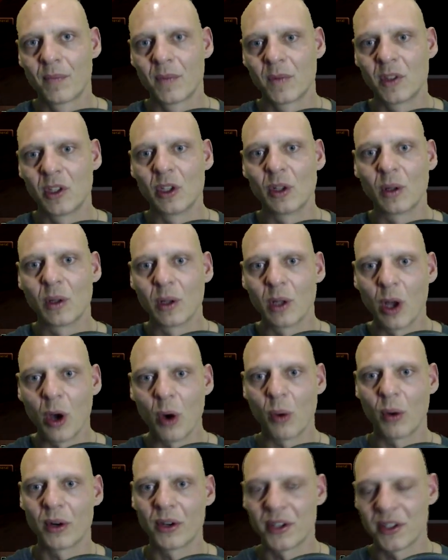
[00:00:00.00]
You
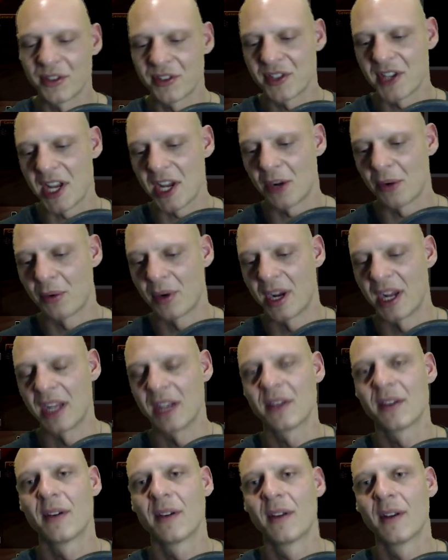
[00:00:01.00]
lower the sale
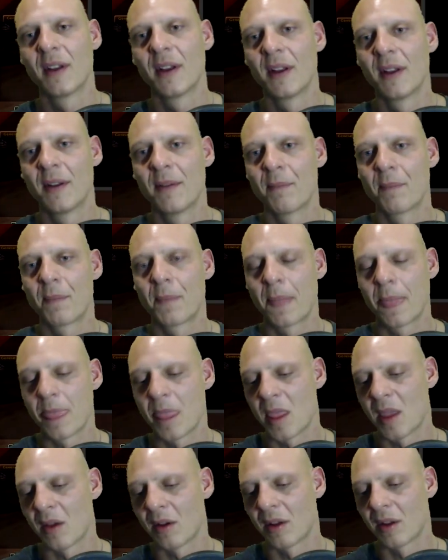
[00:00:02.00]
rate
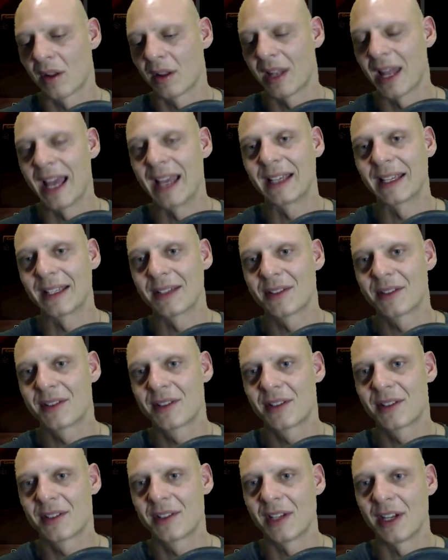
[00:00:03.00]
like
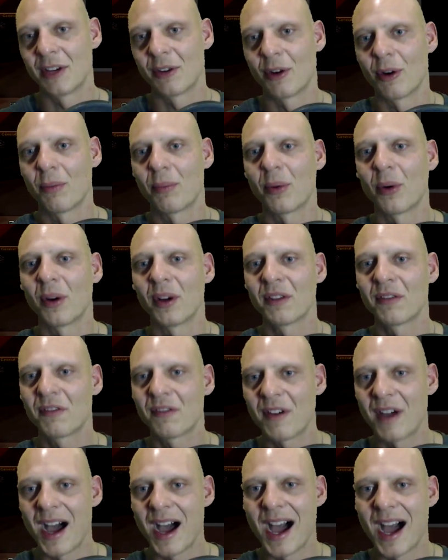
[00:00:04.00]

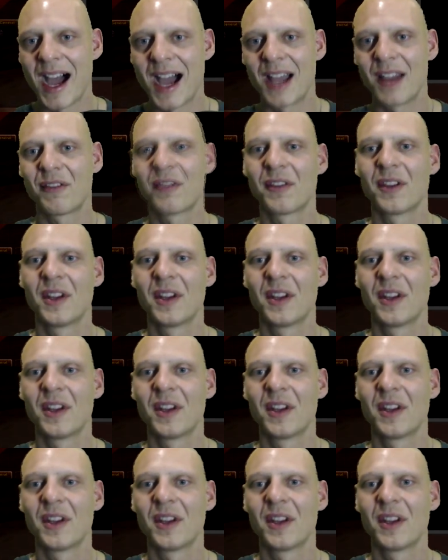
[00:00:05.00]
0.5.